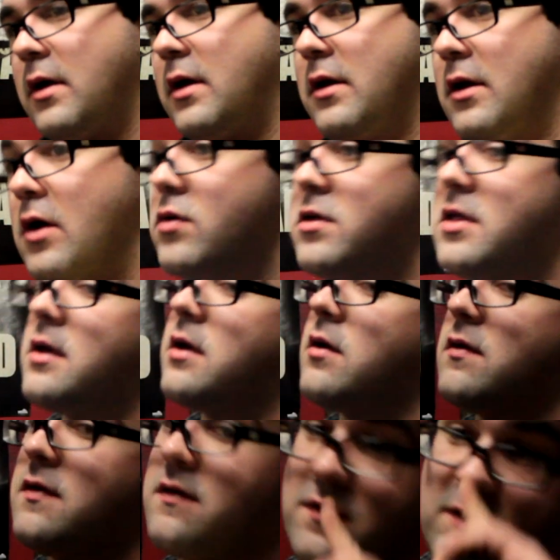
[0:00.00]
No cheat
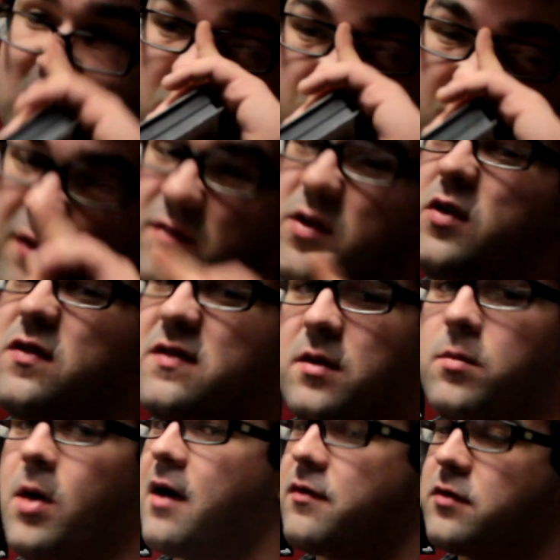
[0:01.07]
codes. I mean, I've used
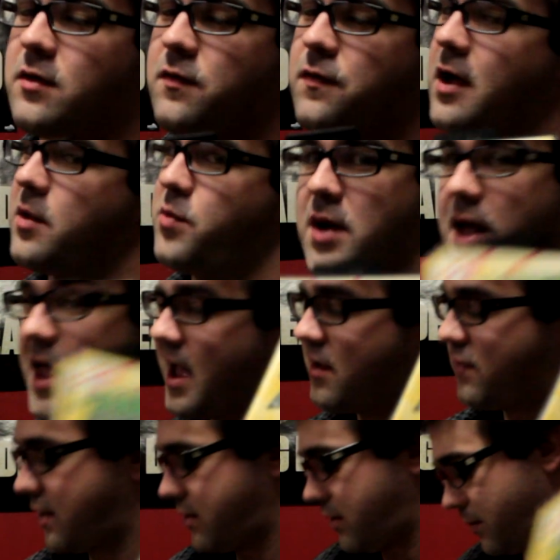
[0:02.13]
them after the fact, but I
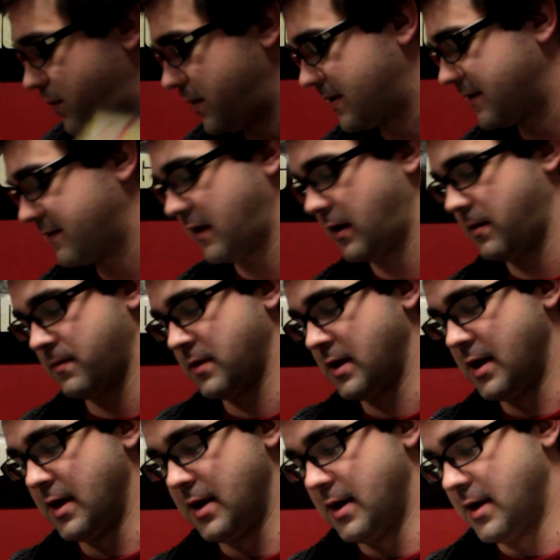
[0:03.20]
have actually beat this game.
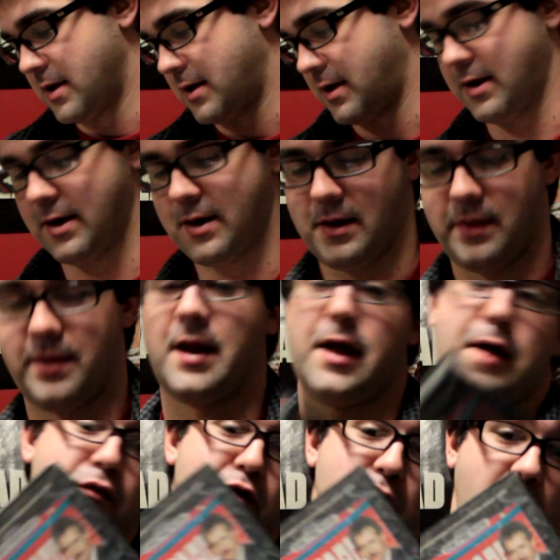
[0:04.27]
And then I
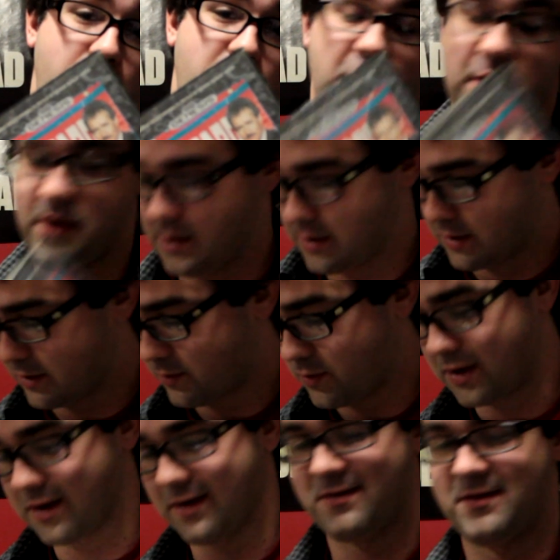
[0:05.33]
have Jeopardy,
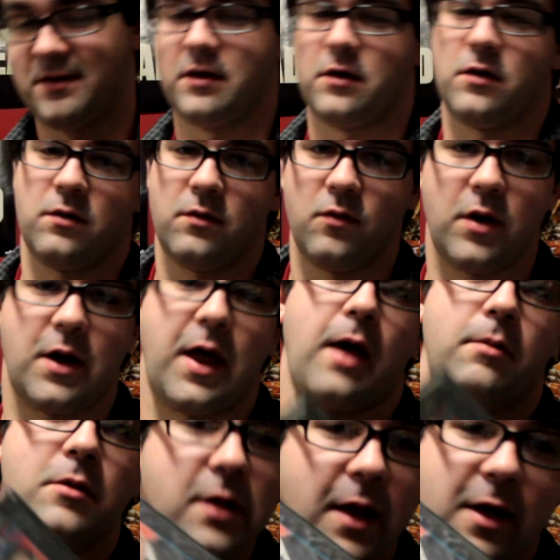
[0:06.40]
because, you know, what
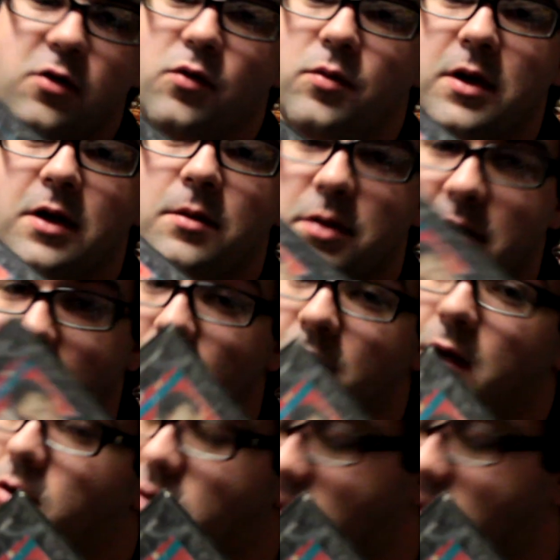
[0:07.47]
game collection would you complete without